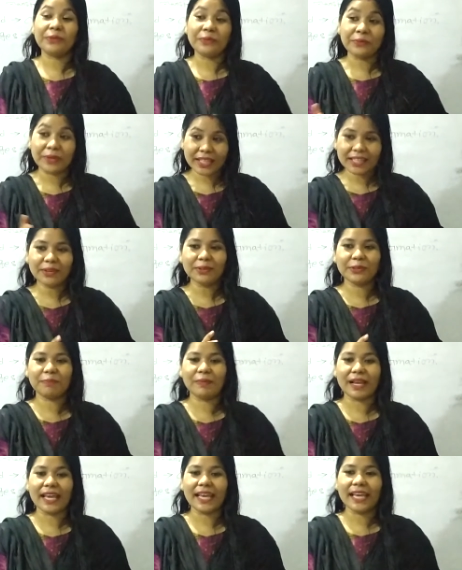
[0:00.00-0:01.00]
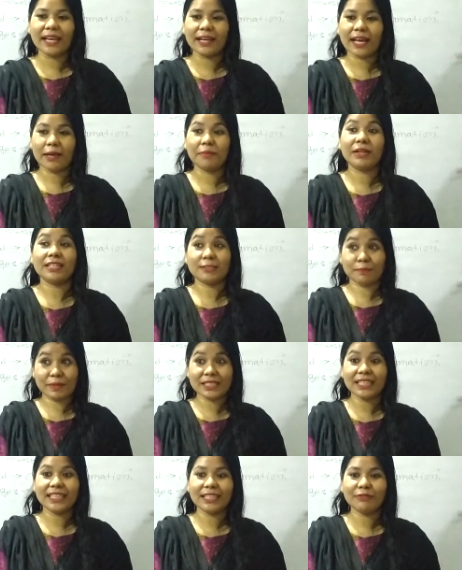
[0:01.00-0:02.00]
without playing,
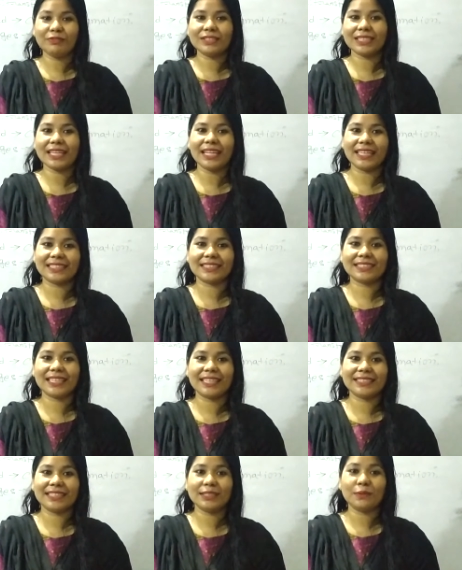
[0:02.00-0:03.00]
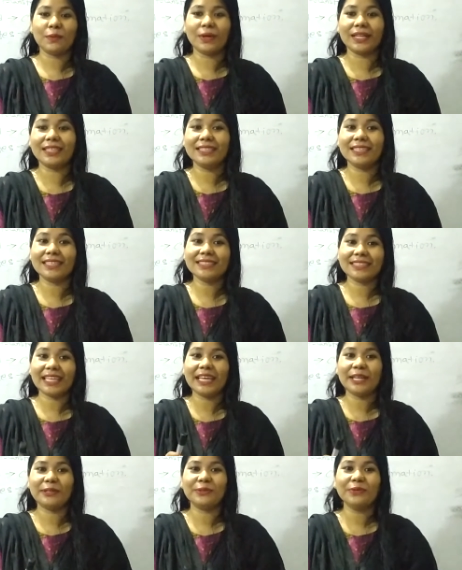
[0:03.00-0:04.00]
especially the physical exercises, what does
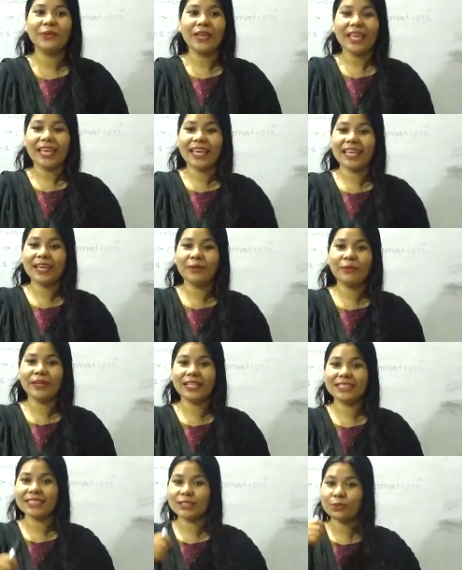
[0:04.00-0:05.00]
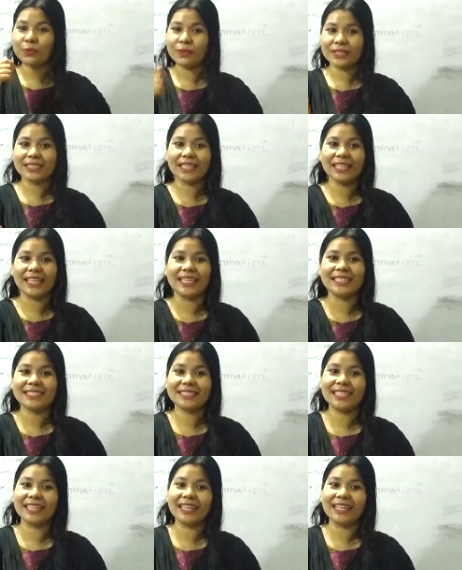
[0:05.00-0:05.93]
he do? He will just whistle his